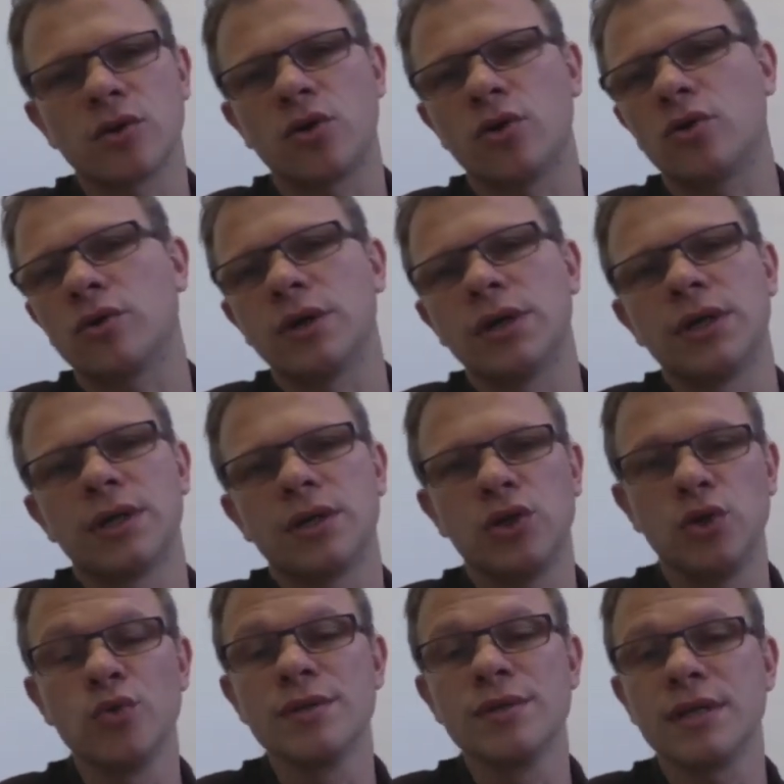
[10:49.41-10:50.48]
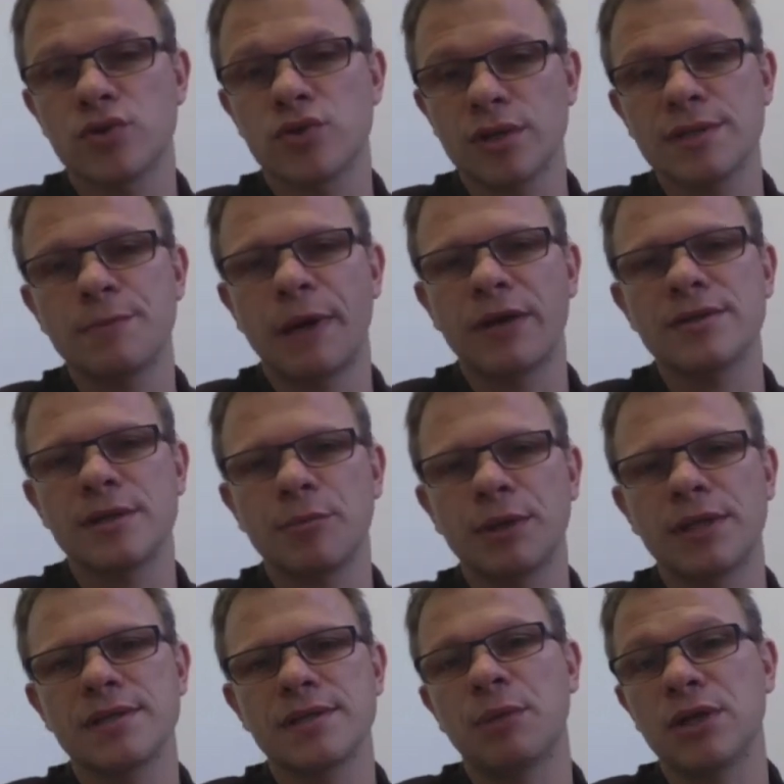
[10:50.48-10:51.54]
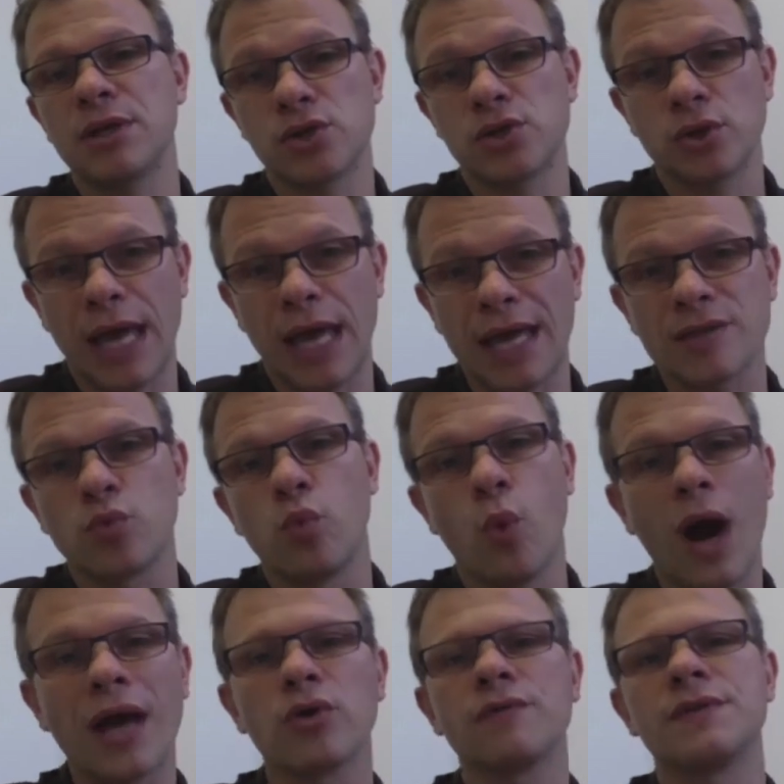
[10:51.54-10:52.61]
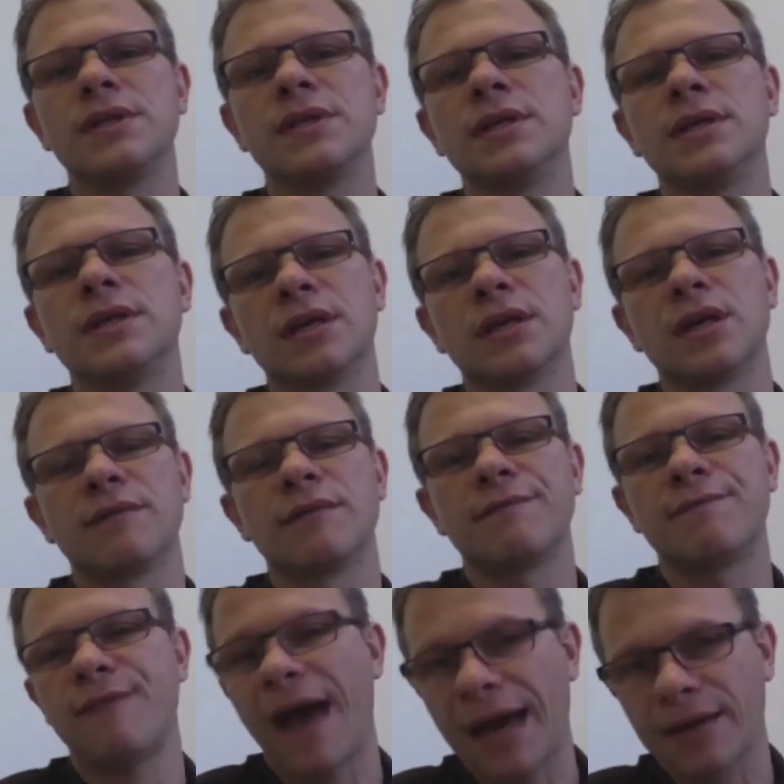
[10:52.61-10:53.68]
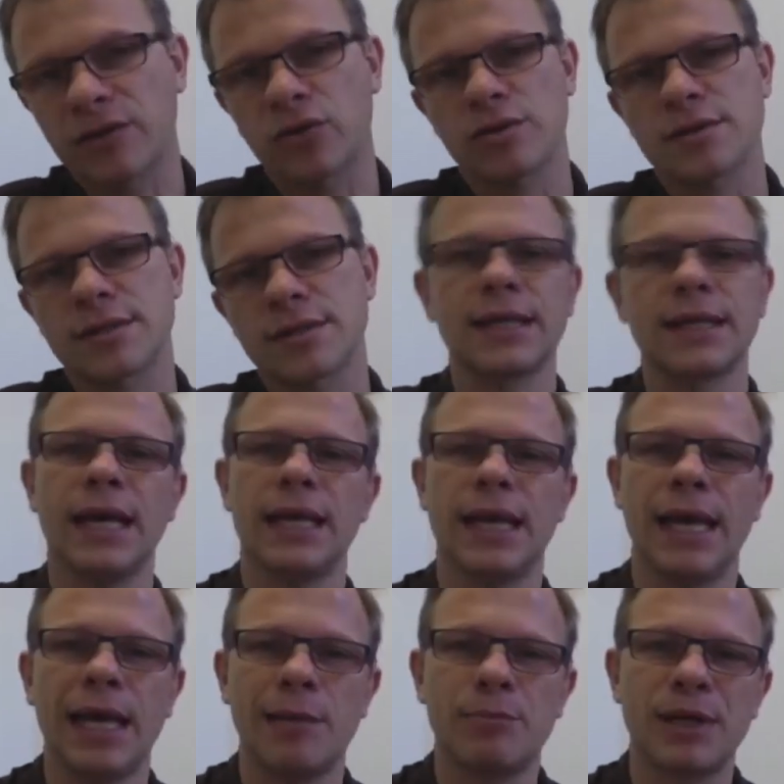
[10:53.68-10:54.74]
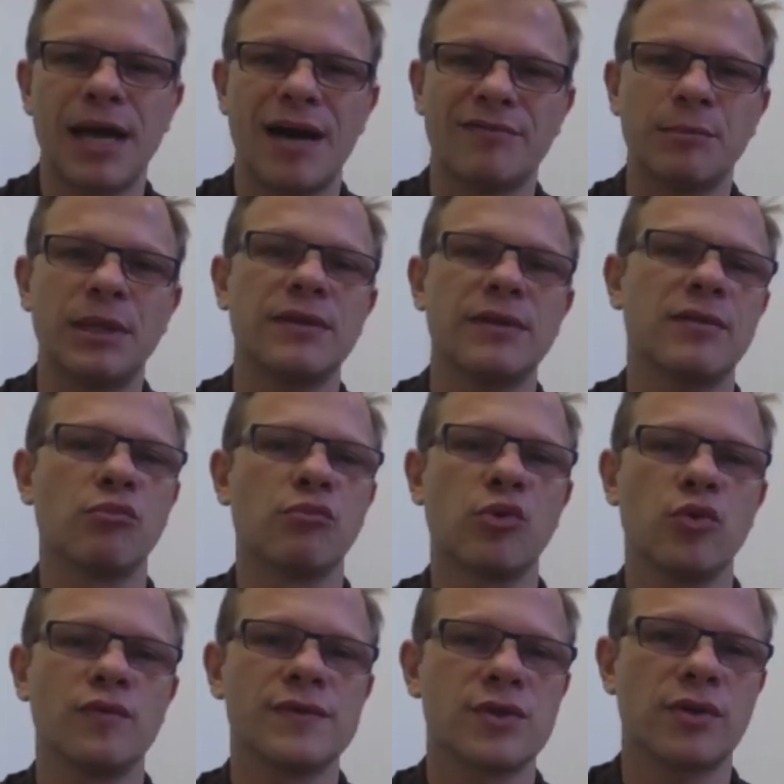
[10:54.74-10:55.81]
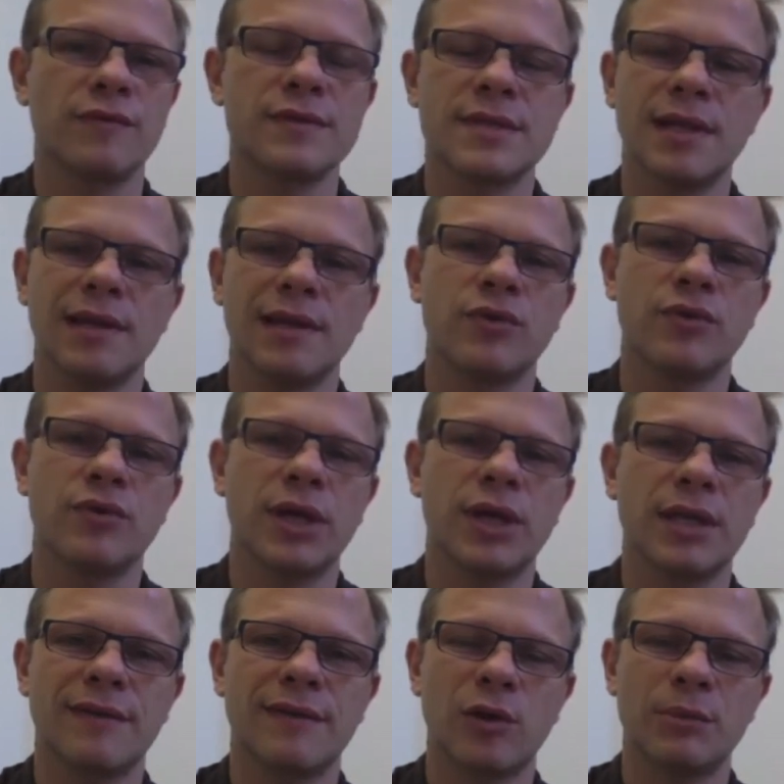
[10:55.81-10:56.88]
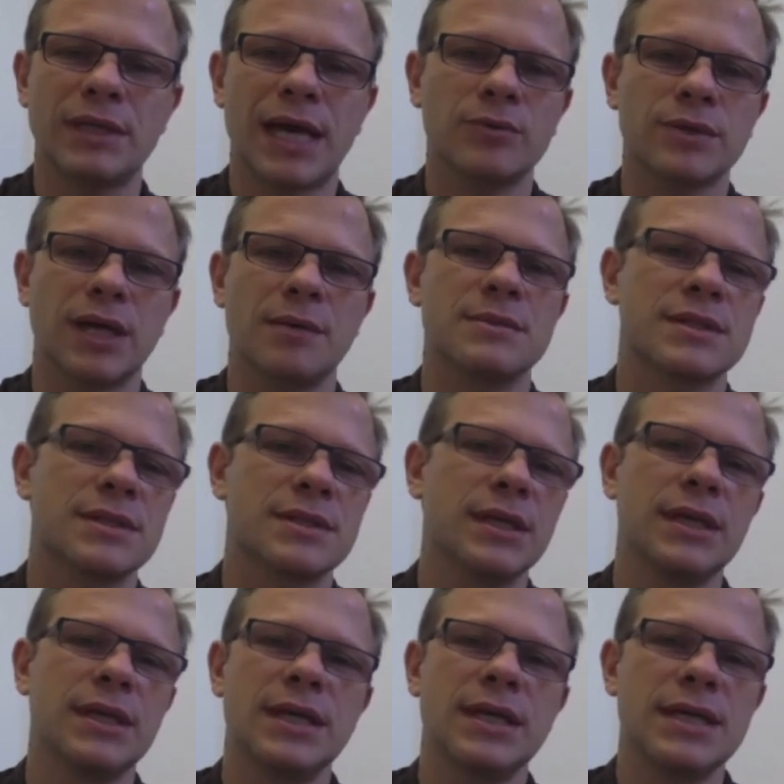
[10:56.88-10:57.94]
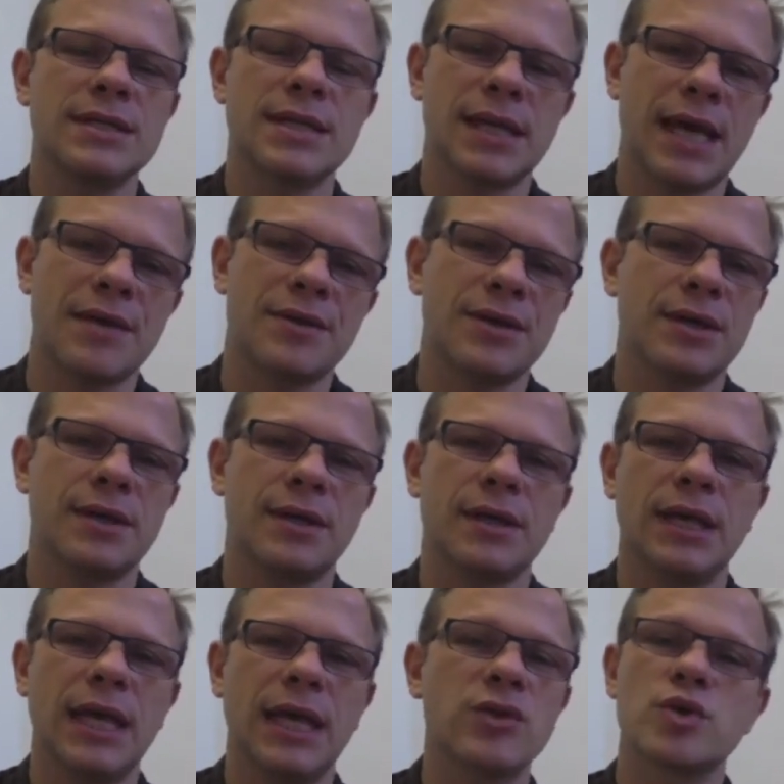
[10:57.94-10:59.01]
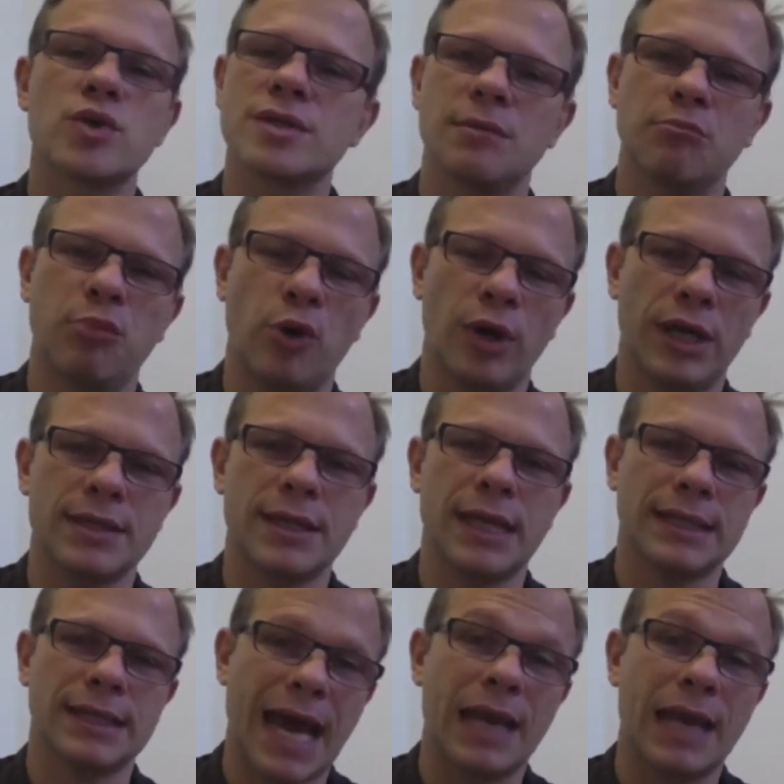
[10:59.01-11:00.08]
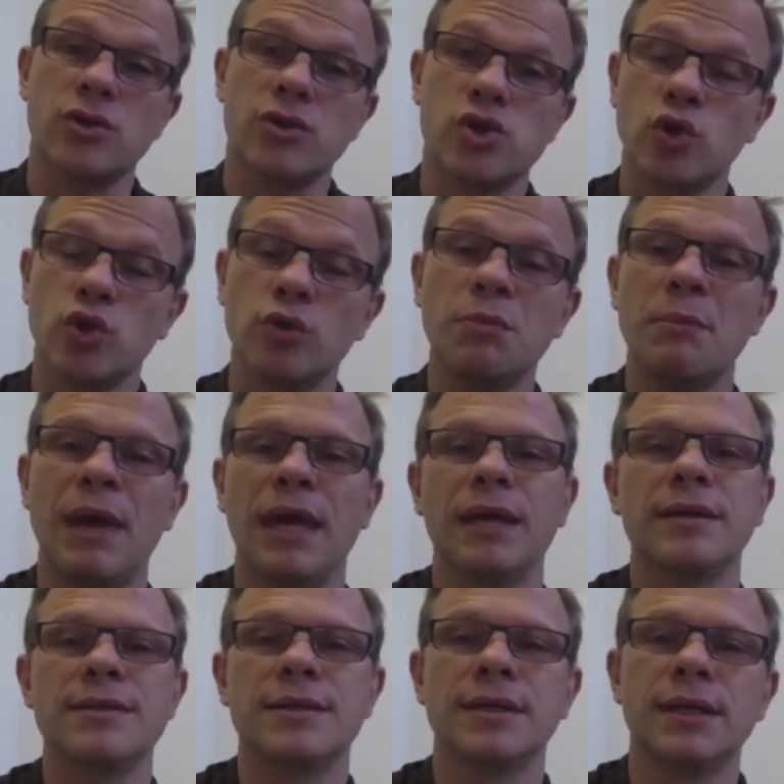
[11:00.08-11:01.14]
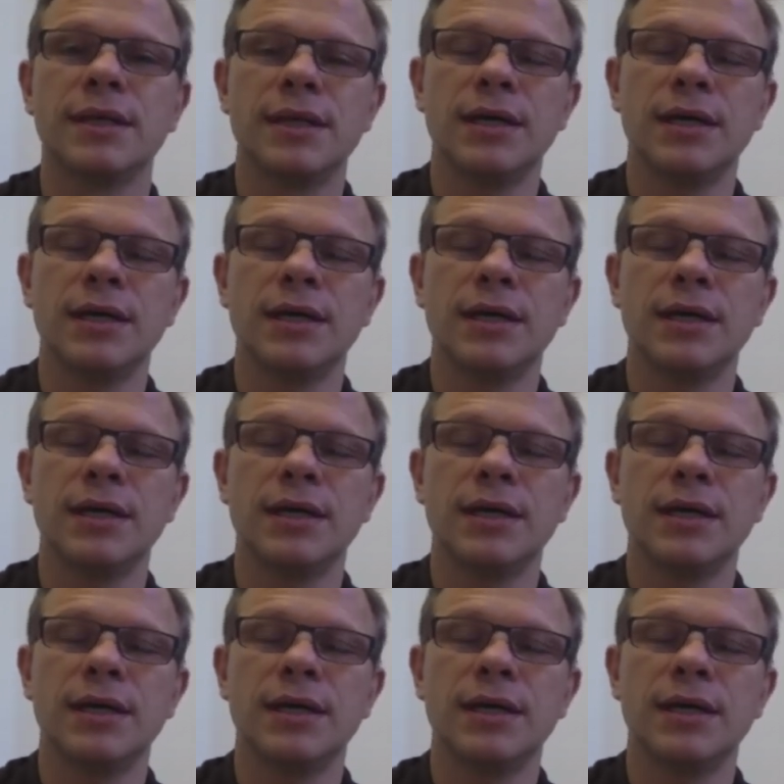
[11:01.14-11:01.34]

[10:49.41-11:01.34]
So using transparency and participation as one of the factors that can help the government improve service delivery and development outcomes is another interesting point that can and should be made